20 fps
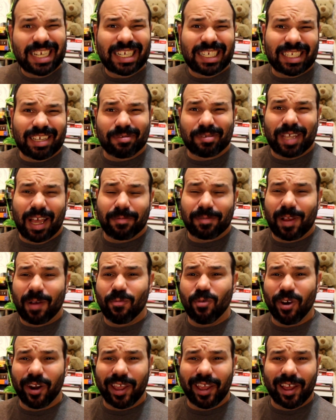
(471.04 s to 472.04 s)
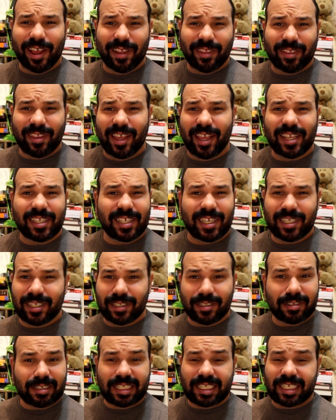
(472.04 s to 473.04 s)
sometimes I'm working on things
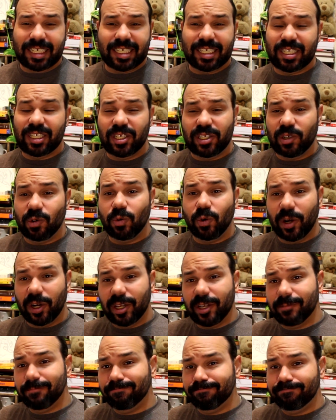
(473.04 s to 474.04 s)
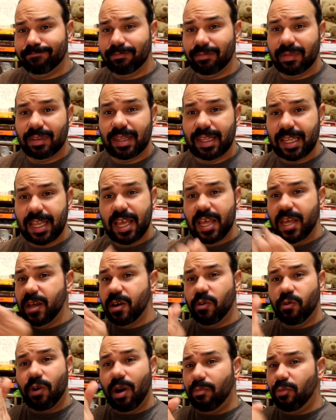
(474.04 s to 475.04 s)
and it just doesn't work.
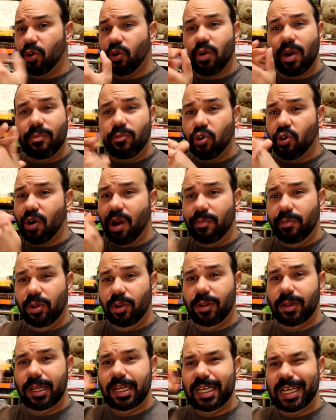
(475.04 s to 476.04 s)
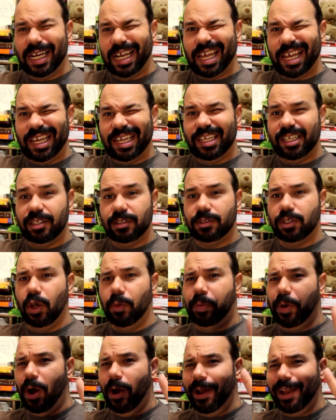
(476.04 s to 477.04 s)
Crumble, crumble, crumble. 2
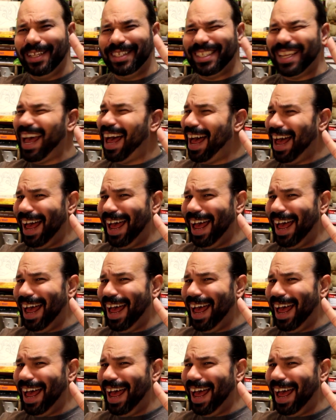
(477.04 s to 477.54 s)
points!